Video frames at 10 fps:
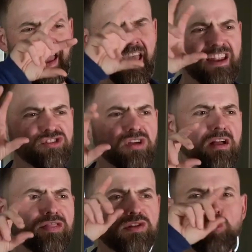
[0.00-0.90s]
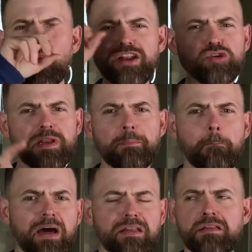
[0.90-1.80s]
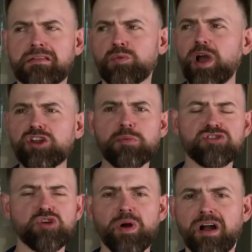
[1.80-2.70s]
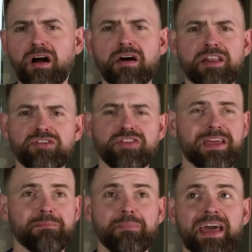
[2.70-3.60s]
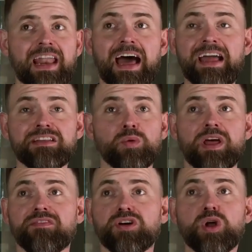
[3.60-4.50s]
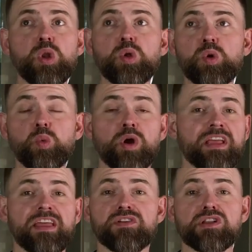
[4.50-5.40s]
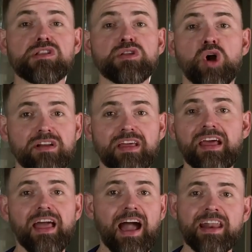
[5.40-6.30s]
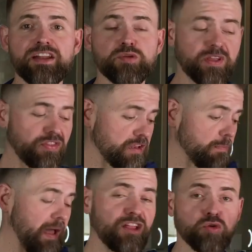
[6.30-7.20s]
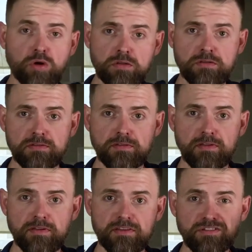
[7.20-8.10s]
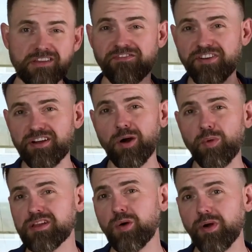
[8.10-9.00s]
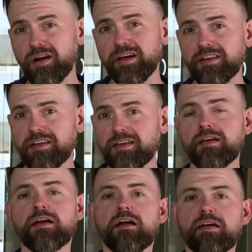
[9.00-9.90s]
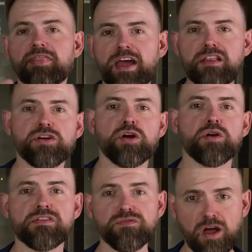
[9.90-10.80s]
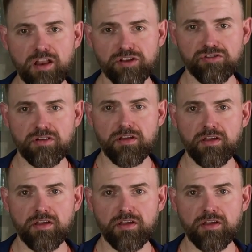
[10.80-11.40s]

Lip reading: and there's way too many buttons and way too much going on and you're thinking, man, I don't have a clue where to even start. I need to read this manual just to figure out what's going on. That's the curse of knowledge.